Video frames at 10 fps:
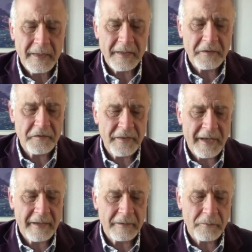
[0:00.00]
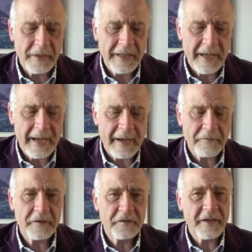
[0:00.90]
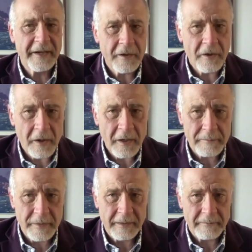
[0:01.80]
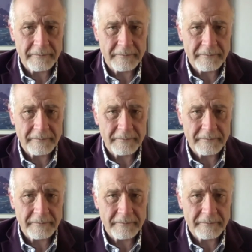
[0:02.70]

is that we have this dichotomy